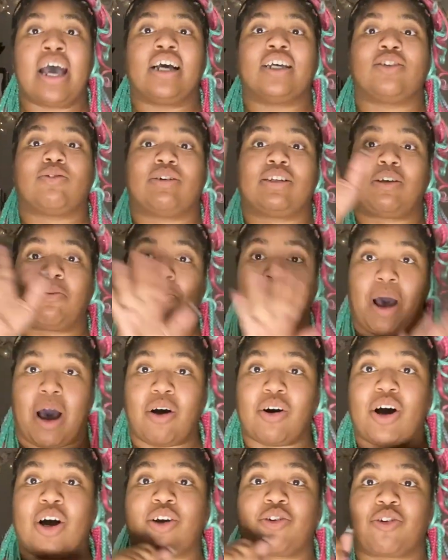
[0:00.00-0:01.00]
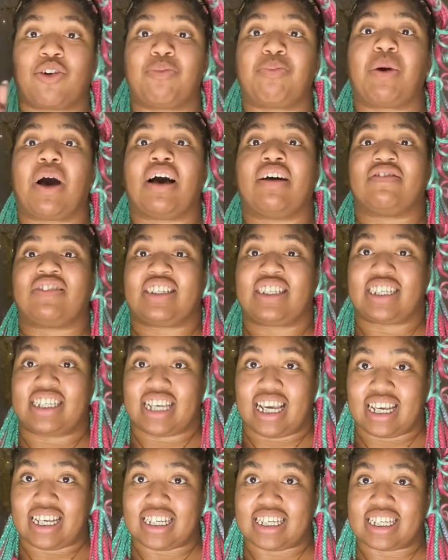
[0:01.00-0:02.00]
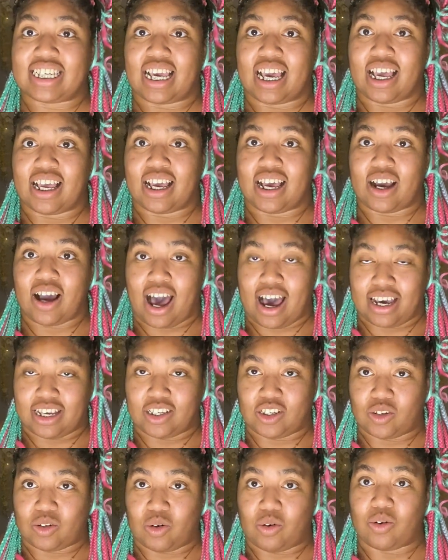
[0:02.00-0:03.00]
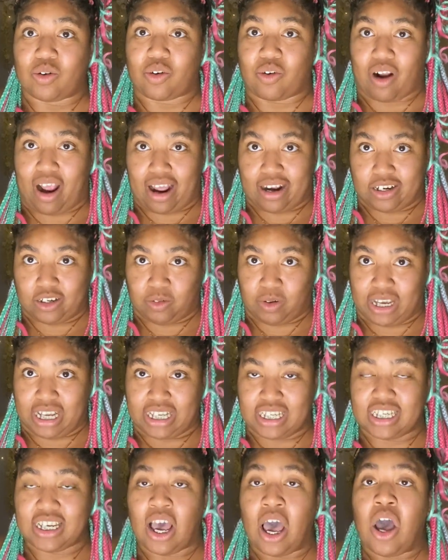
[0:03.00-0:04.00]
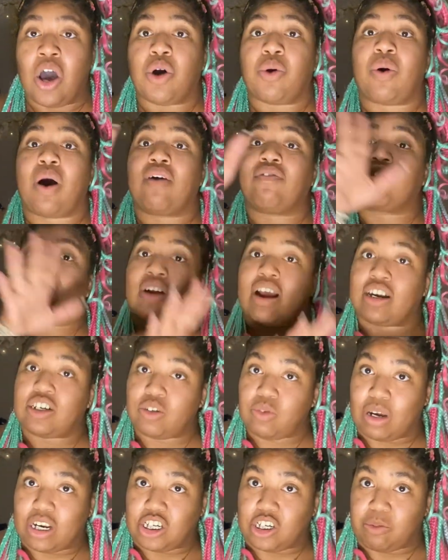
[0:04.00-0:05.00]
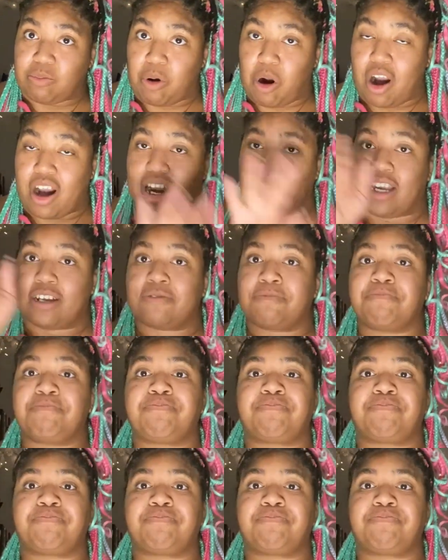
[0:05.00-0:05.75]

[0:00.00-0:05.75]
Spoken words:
So it's about a group of 6 high school graduates who have a graduation party